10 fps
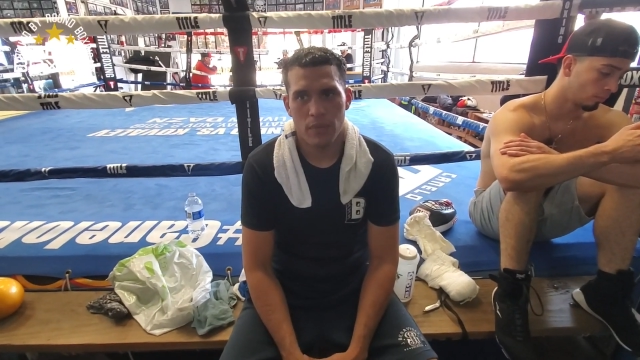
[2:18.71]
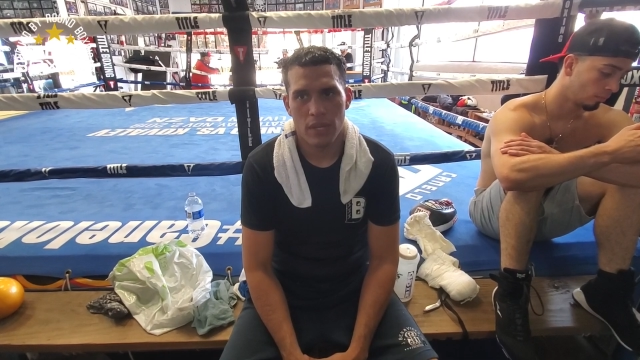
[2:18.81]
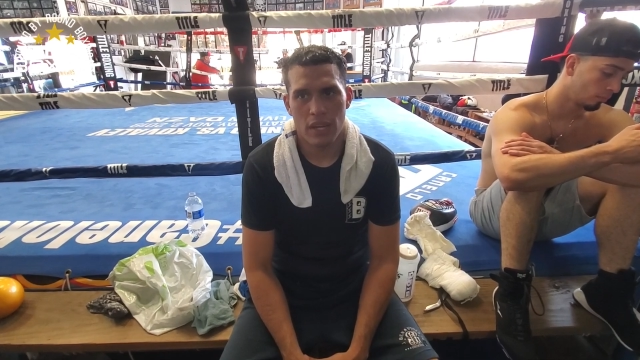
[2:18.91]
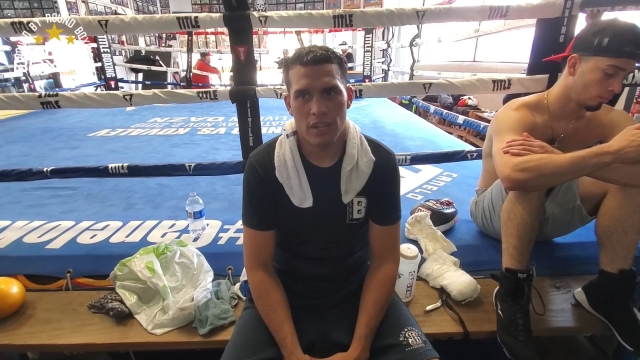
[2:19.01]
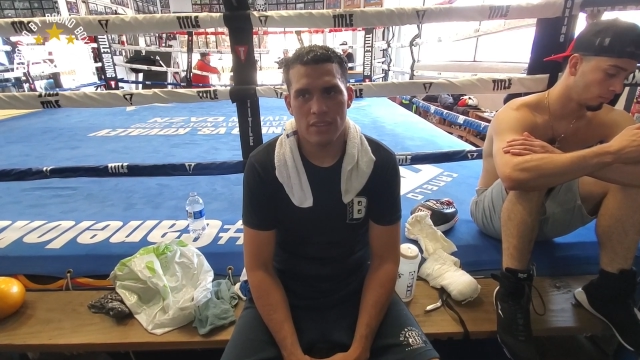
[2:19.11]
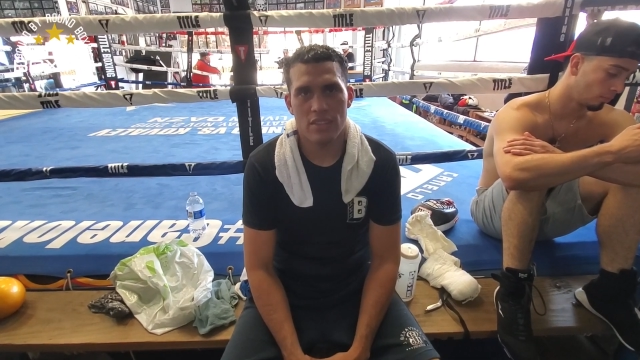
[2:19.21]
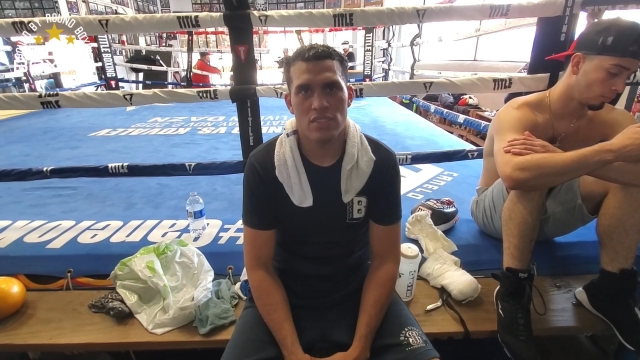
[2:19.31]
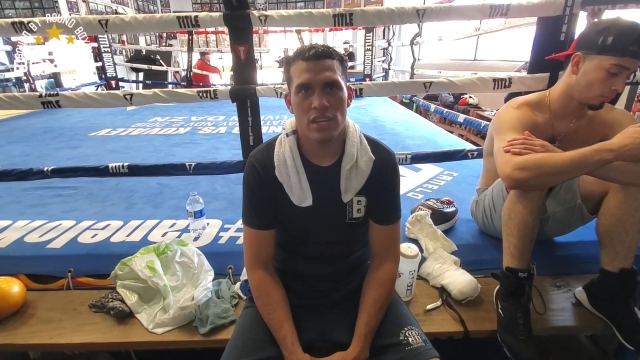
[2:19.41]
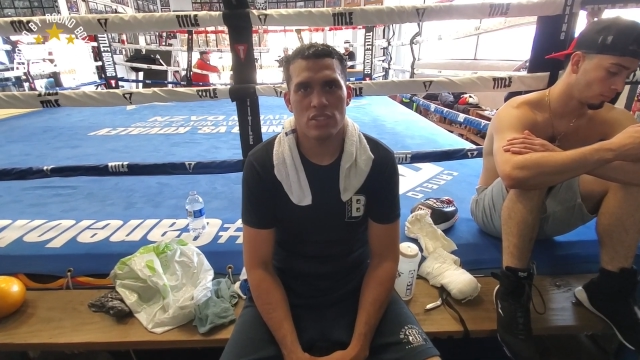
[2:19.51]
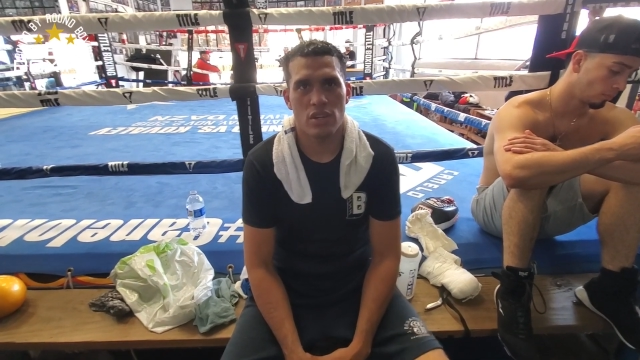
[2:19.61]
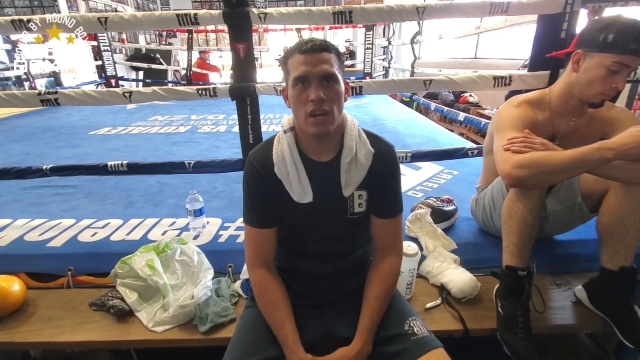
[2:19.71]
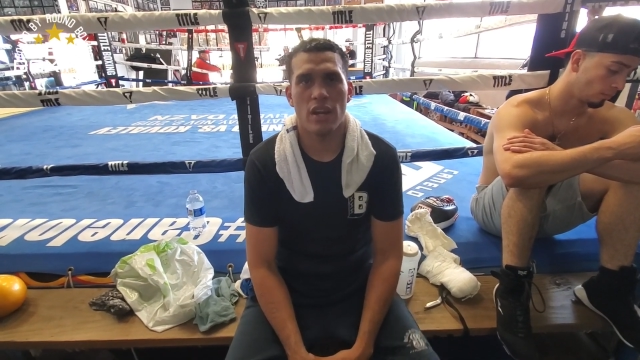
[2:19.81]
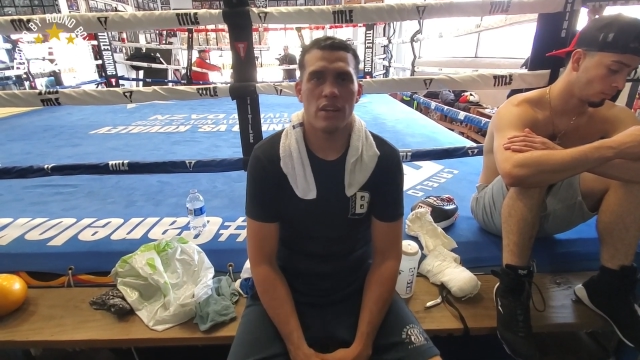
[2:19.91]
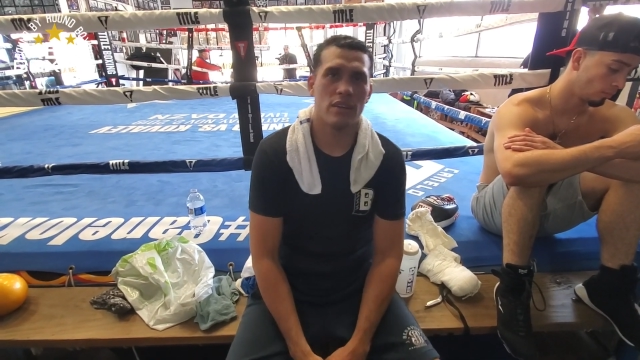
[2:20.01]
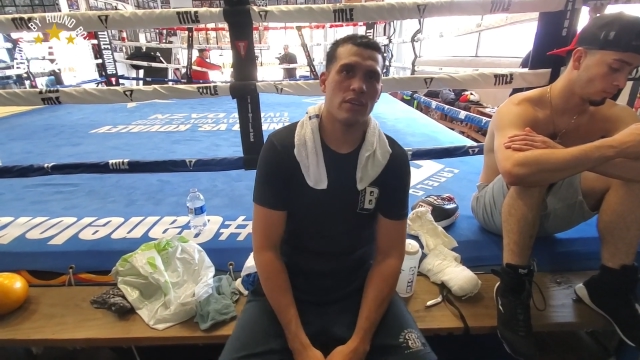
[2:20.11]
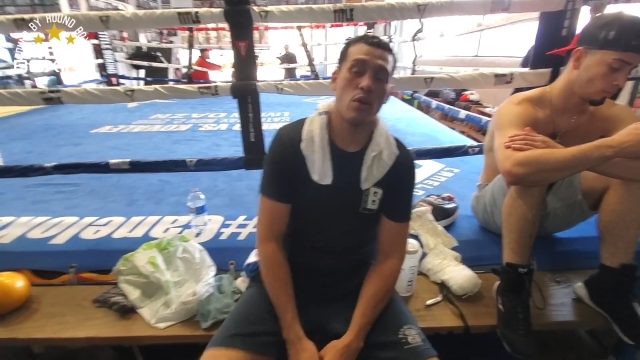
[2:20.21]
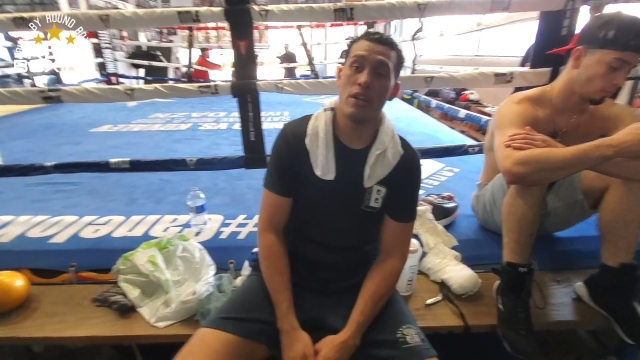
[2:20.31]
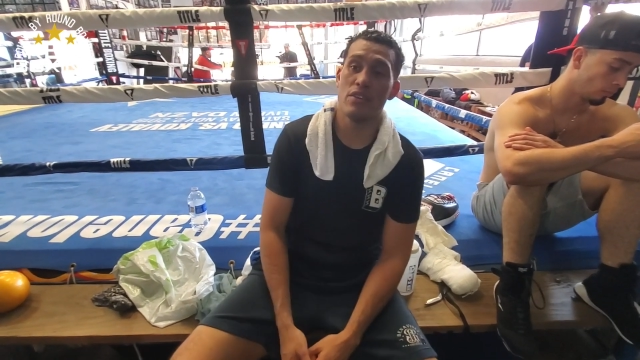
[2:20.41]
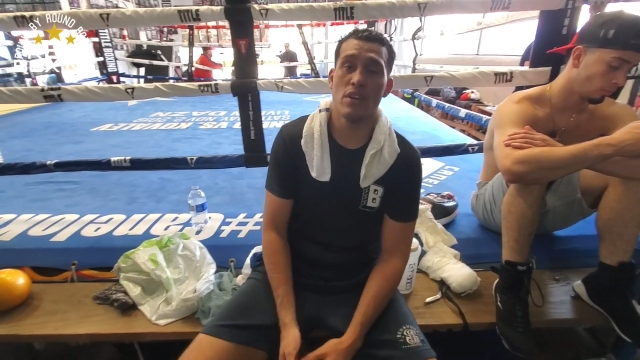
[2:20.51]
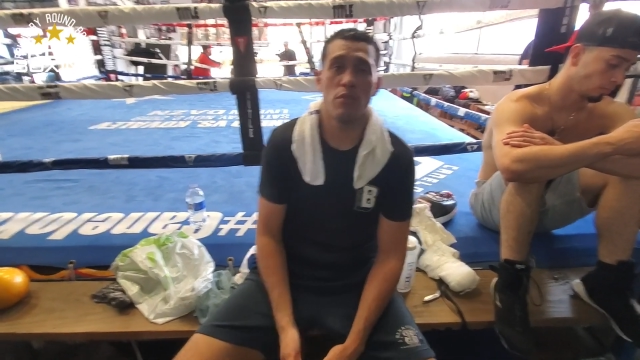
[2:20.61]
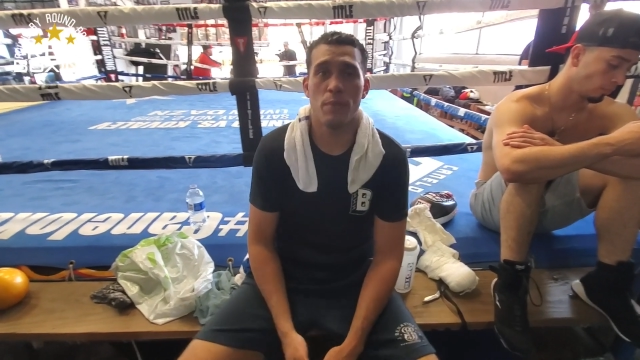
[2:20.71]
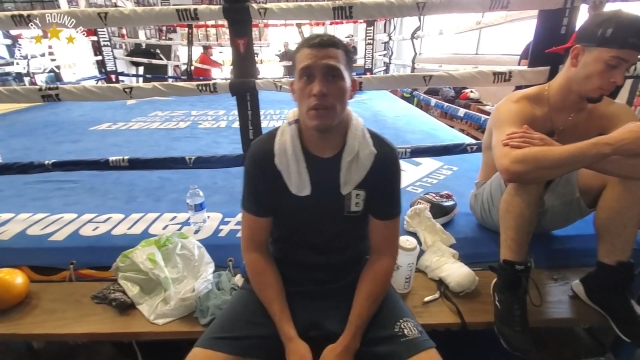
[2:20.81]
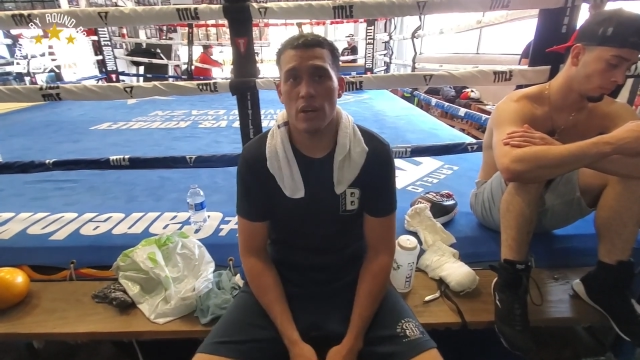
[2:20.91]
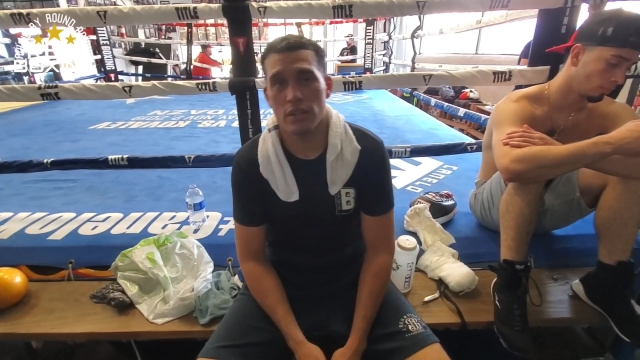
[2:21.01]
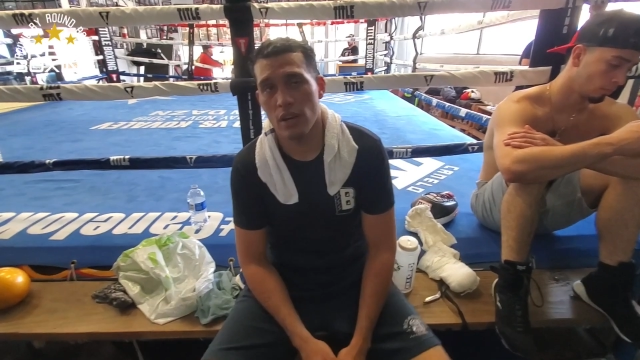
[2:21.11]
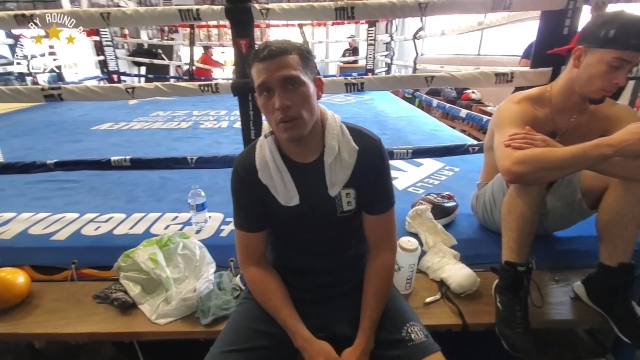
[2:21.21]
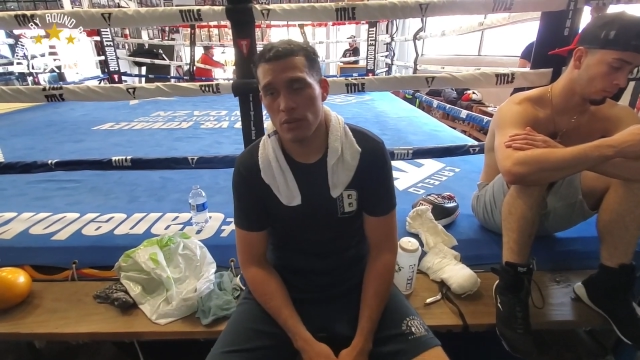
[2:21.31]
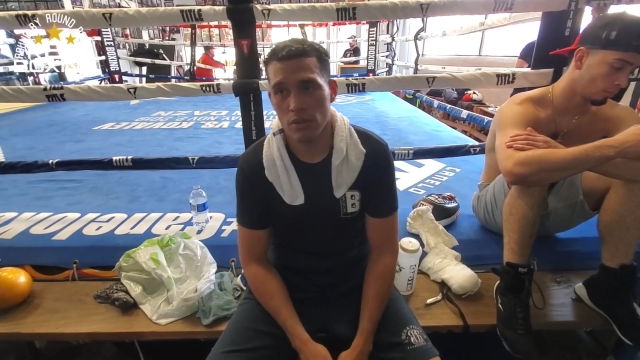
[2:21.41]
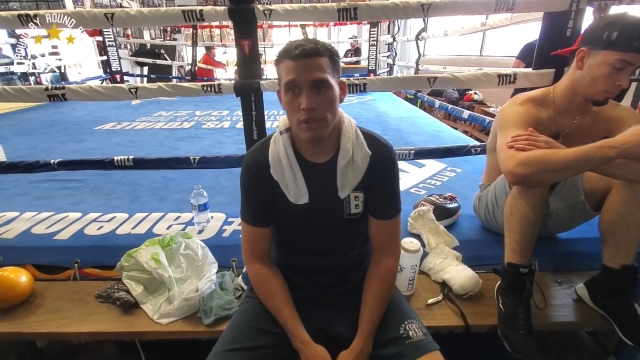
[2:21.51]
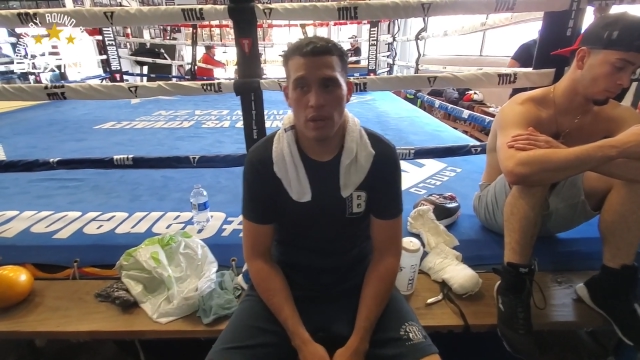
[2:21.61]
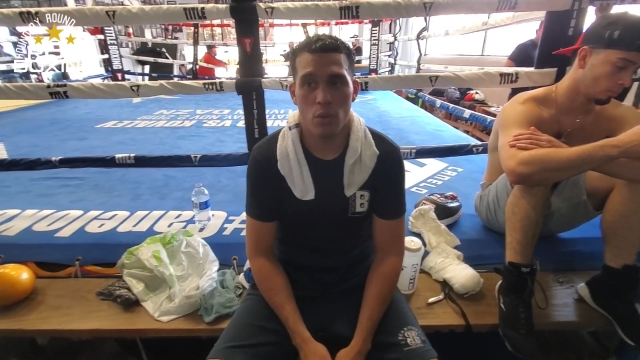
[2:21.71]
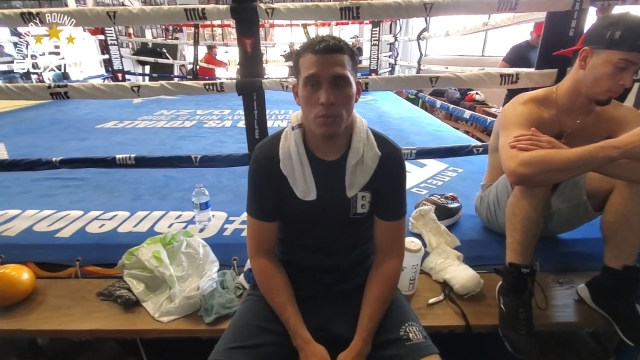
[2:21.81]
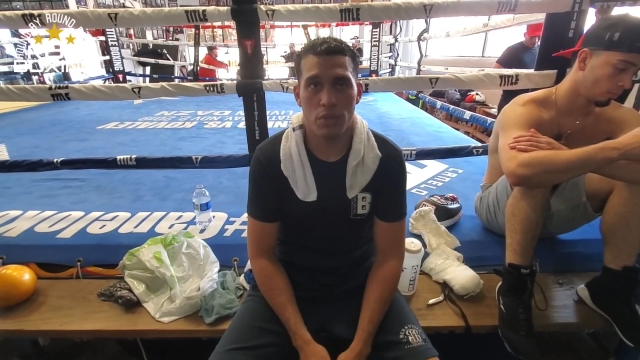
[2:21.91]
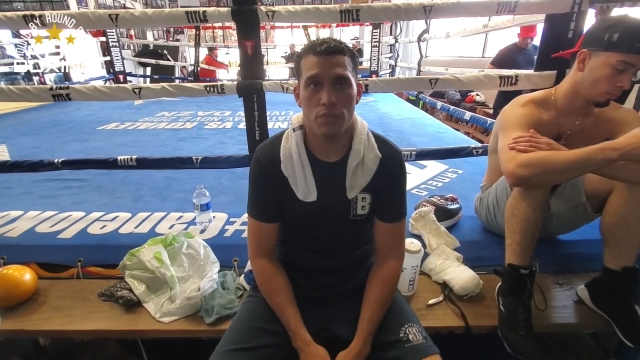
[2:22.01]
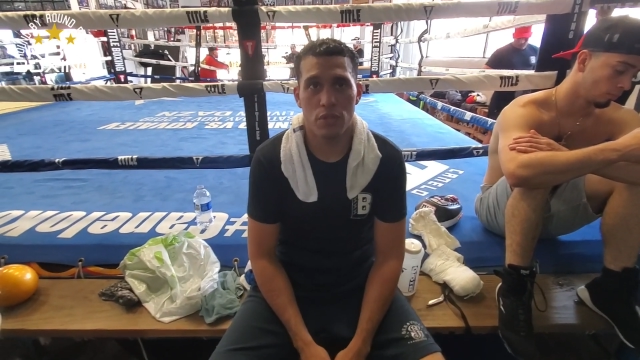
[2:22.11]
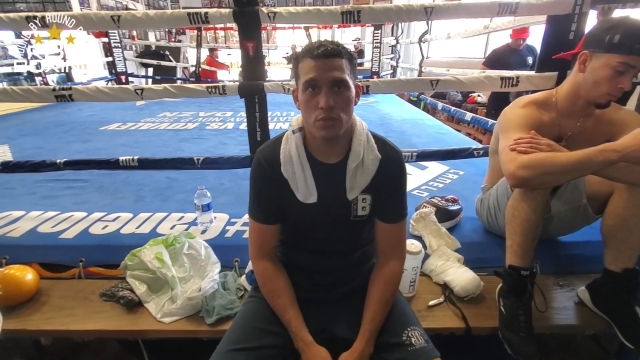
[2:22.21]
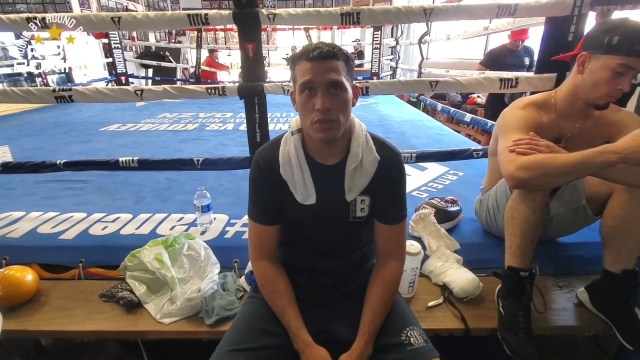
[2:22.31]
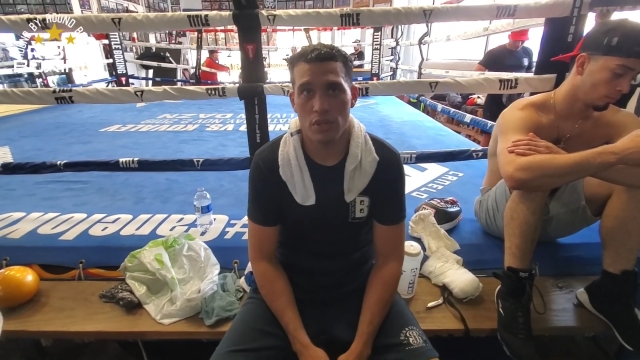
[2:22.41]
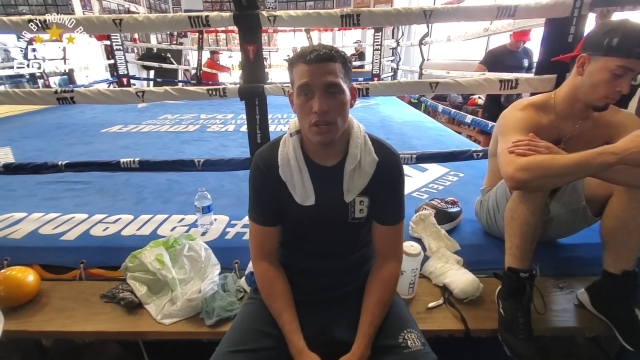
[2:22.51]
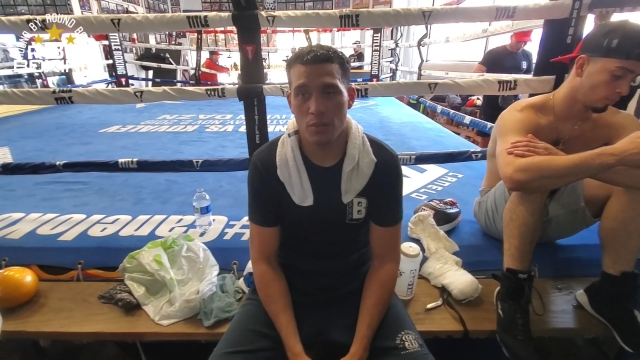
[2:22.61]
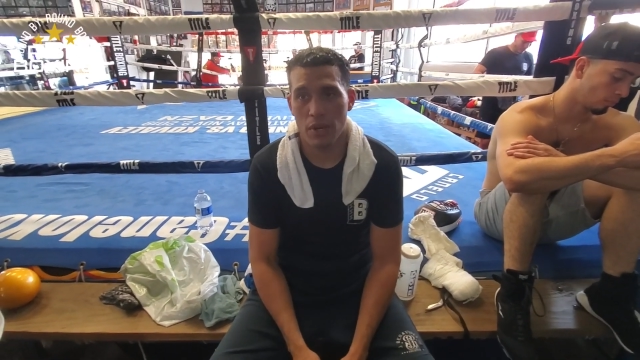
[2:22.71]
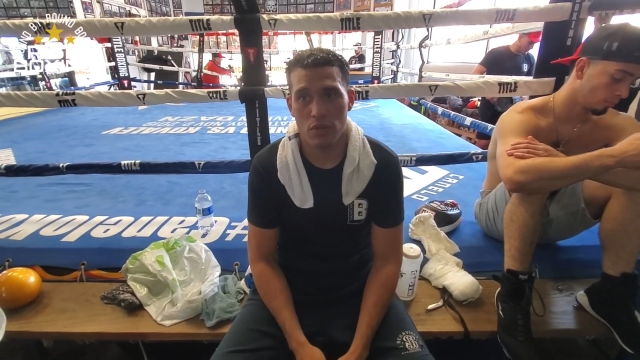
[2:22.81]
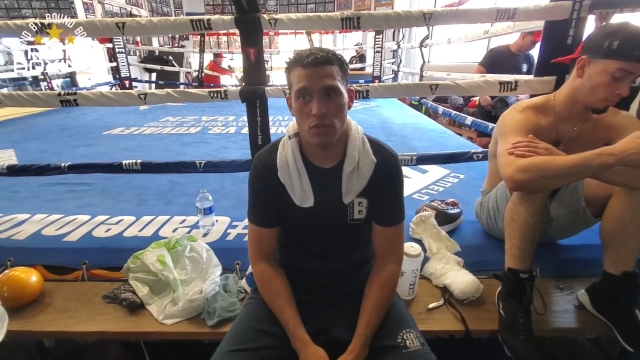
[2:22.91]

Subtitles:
And I think the stakes are higher. You know, and he's never been knocked out, and I want to be the first one to knock him out.